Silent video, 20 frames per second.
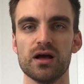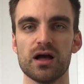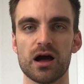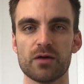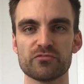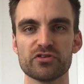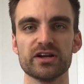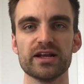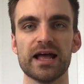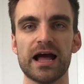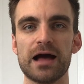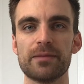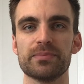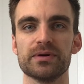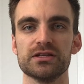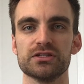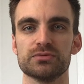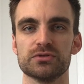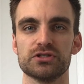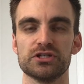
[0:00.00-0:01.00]
I'm really
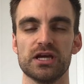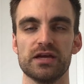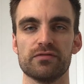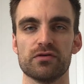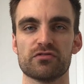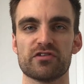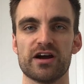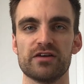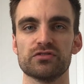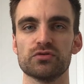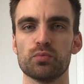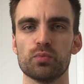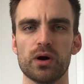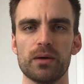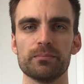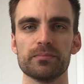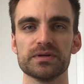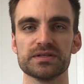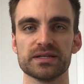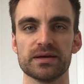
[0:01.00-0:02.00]
happy to achieve around a
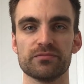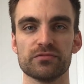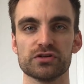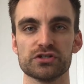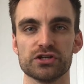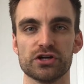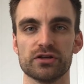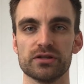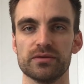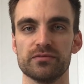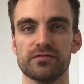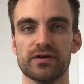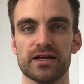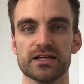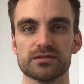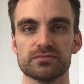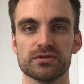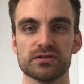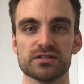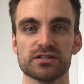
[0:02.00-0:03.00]
1% return on
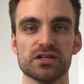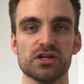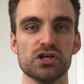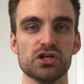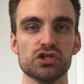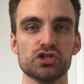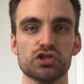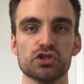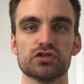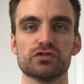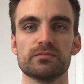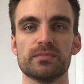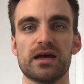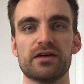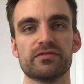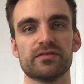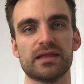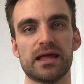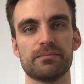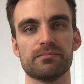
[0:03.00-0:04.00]
investments just from
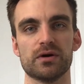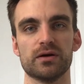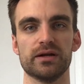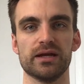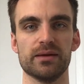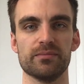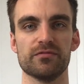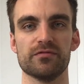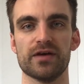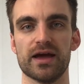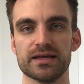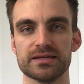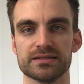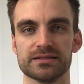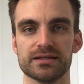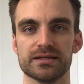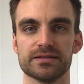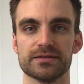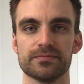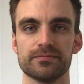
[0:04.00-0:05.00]
having that money
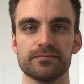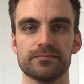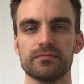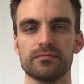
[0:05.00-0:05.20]
invested.